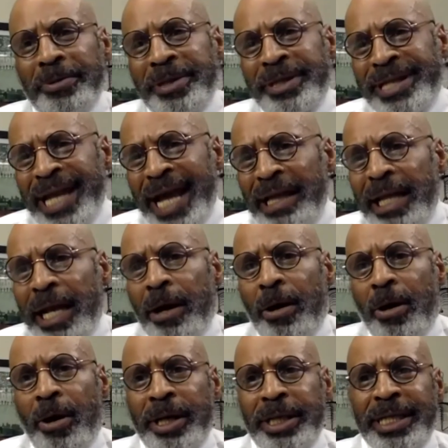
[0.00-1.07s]
Tell our
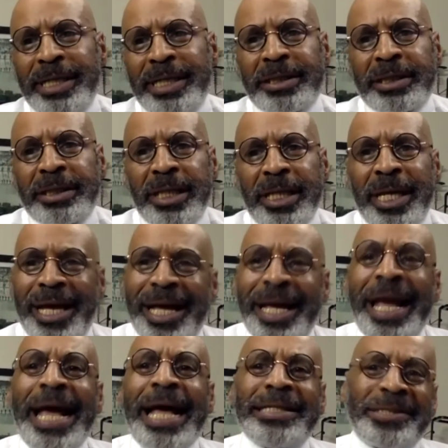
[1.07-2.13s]
audience,
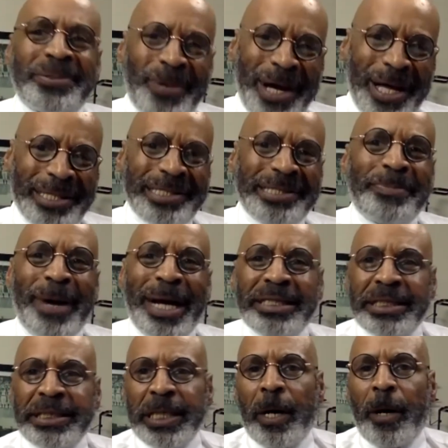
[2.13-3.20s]
as well as
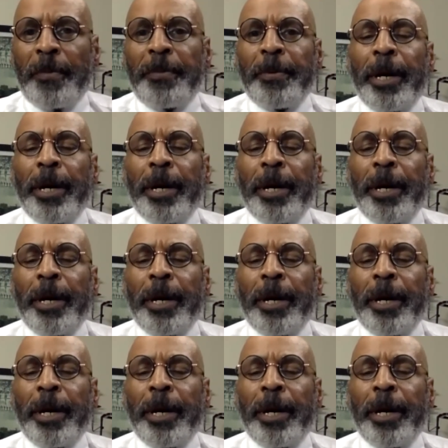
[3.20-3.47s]
myself,